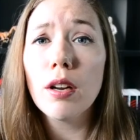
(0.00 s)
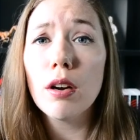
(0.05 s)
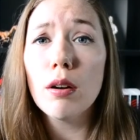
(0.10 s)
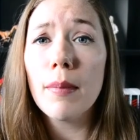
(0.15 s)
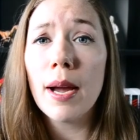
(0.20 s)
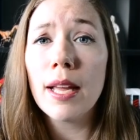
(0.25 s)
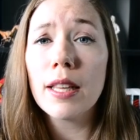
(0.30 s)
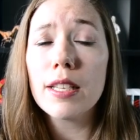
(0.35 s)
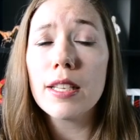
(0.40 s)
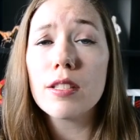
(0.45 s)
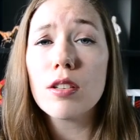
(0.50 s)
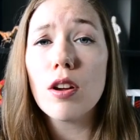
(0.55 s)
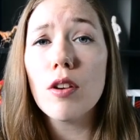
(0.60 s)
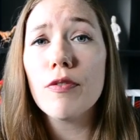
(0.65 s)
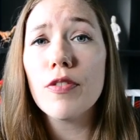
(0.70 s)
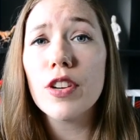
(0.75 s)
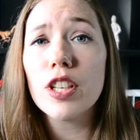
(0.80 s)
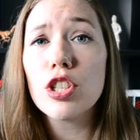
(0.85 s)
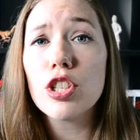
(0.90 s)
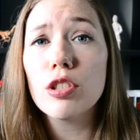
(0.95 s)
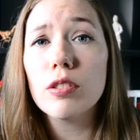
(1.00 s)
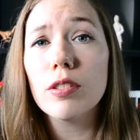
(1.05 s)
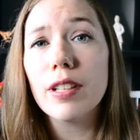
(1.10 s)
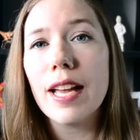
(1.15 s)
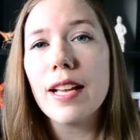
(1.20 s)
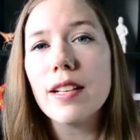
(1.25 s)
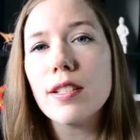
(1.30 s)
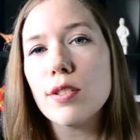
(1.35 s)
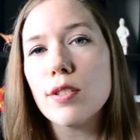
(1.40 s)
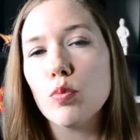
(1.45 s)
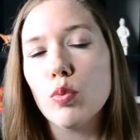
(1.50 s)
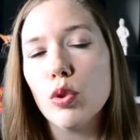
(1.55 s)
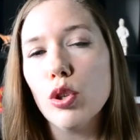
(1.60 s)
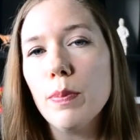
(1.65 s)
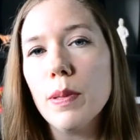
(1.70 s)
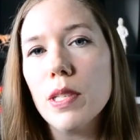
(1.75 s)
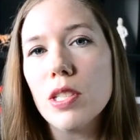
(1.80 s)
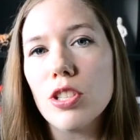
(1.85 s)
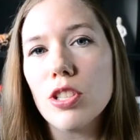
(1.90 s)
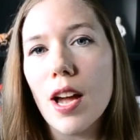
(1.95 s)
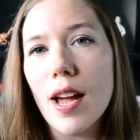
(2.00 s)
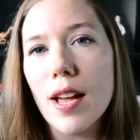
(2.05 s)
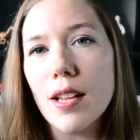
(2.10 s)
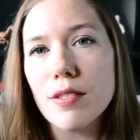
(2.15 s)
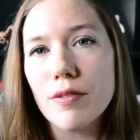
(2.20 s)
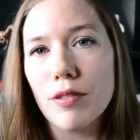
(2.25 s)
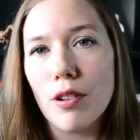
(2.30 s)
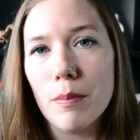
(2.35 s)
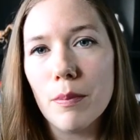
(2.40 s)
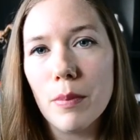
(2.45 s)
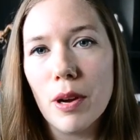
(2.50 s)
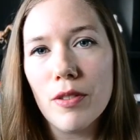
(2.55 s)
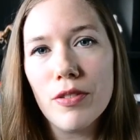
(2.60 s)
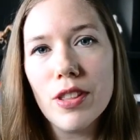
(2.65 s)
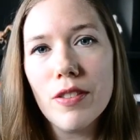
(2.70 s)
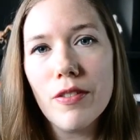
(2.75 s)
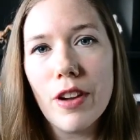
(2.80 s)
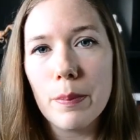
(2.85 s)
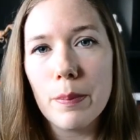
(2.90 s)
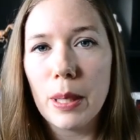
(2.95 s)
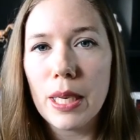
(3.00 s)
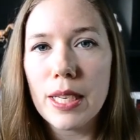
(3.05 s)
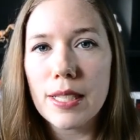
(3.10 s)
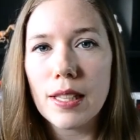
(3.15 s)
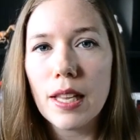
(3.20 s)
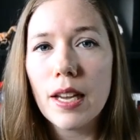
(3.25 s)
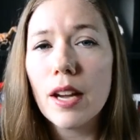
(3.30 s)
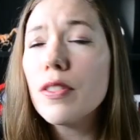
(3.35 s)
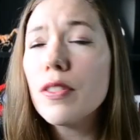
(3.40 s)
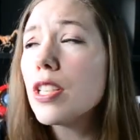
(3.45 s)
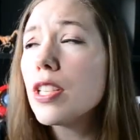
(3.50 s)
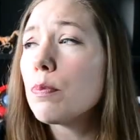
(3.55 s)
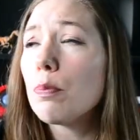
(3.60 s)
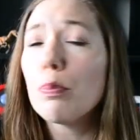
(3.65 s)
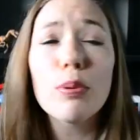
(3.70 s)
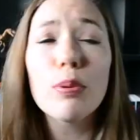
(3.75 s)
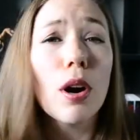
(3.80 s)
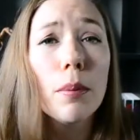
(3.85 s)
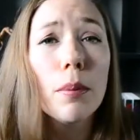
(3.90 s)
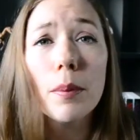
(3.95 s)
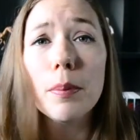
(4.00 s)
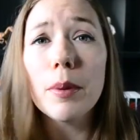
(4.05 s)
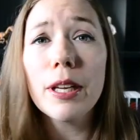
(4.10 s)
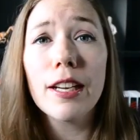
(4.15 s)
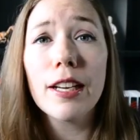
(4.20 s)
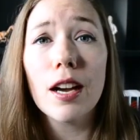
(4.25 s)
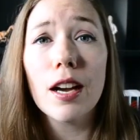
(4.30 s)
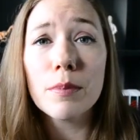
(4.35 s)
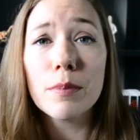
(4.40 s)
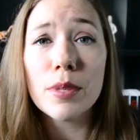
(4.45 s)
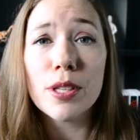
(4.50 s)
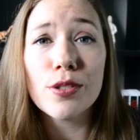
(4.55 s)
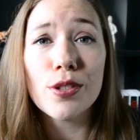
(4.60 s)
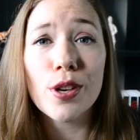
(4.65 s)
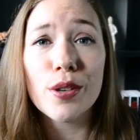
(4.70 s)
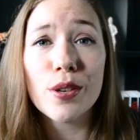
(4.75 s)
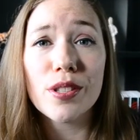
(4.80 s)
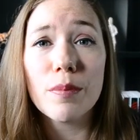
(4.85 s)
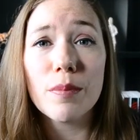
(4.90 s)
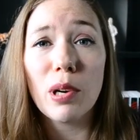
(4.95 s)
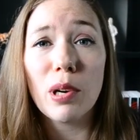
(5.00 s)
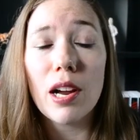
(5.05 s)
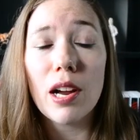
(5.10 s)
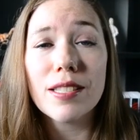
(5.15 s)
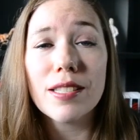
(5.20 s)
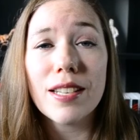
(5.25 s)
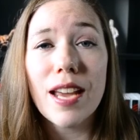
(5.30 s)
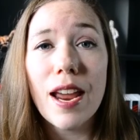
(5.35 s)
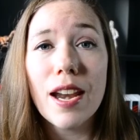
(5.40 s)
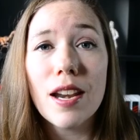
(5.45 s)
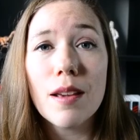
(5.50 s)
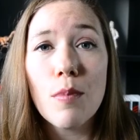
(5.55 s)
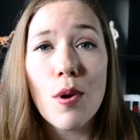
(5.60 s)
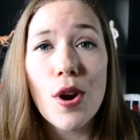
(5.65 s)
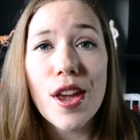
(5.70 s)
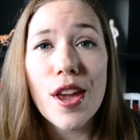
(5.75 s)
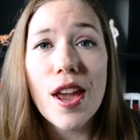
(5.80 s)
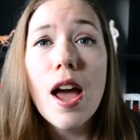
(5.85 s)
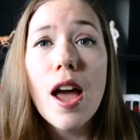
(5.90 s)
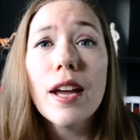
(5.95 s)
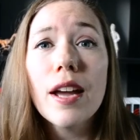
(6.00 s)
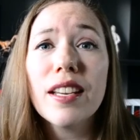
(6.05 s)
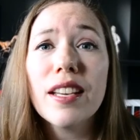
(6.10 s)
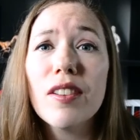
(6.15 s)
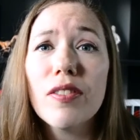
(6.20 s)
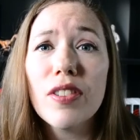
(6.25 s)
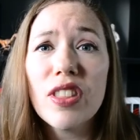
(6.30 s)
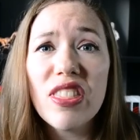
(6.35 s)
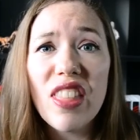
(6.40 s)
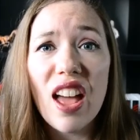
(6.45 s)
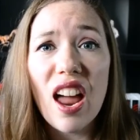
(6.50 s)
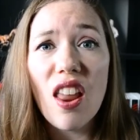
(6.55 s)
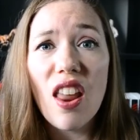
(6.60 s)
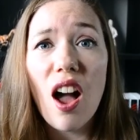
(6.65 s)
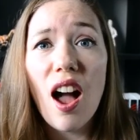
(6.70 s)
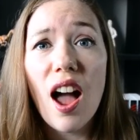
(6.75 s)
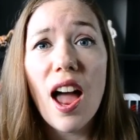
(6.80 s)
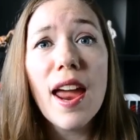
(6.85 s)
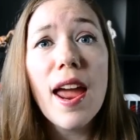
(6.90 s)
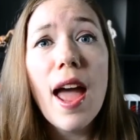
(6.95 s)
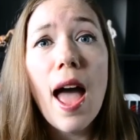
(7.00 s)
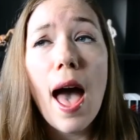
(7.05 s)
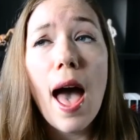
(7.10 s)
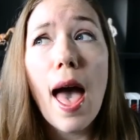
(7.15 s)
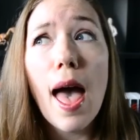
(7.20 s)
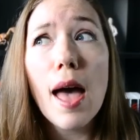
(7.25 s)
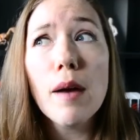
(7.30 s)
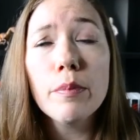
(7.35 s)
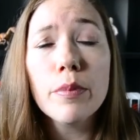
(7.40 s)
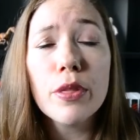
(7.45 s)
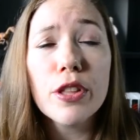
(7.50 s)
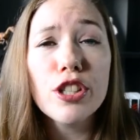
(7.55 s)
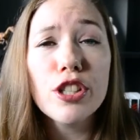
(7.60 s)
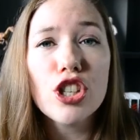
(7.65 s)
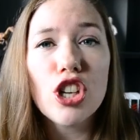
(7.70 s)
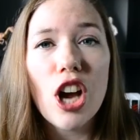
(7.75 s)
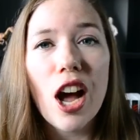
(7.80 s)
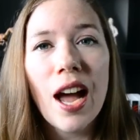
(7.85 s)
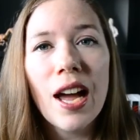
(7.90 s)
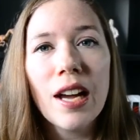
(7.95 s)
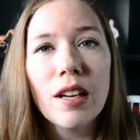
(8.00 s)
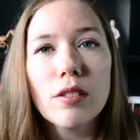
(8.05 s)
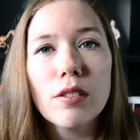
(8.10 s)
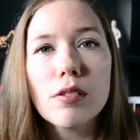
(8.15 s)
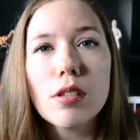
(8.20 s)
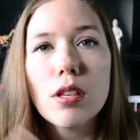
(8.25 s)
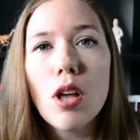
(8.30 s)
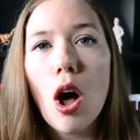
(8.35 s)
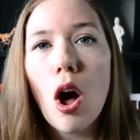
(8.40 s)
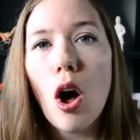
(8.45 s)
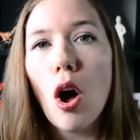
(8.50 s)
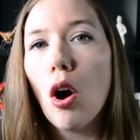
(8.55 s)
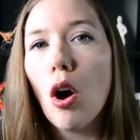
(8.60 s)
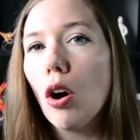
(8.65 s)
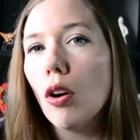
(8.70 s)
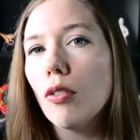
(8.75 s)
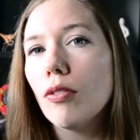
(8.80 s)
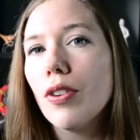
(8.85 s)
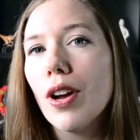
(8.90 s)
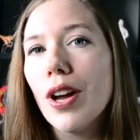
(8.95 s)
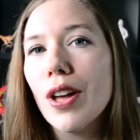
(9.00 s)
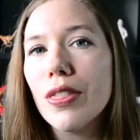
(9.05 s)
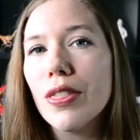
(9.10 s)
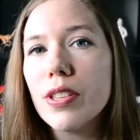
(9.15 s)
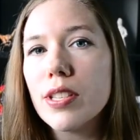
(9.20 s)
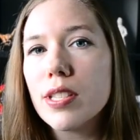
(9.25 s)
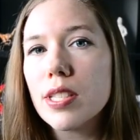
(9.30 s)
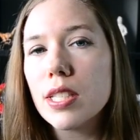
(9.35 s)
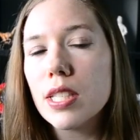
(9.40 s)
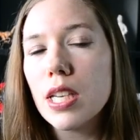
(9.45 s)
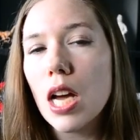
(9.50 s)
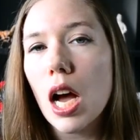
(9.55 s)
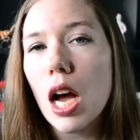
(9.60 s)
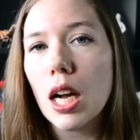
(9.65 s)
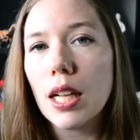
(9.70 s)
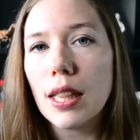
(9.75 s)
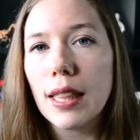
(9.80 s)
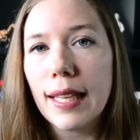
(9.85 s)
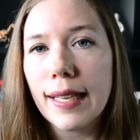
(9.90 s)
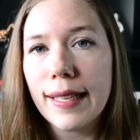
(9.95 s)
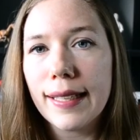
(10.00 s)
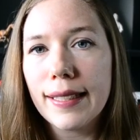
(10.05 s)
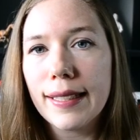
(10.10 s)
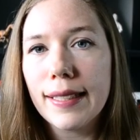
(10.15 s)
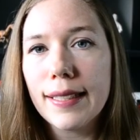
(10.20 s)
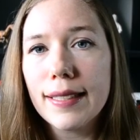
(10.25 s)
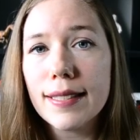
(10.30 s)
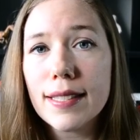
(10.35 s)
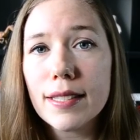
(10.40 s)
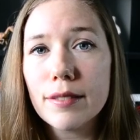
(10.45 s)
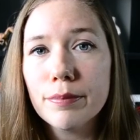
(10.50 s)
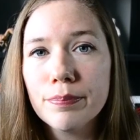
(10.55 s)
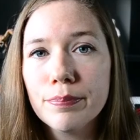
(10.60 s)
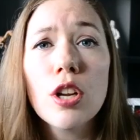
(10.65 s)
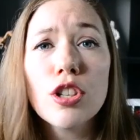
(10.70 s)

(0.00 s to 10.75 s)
on my list of fictional guests, Rupert Giles from Buffy the Vampire Slayer. This probably comes as no surprise to anybody, given that I am the Giles of the Snark Ladies.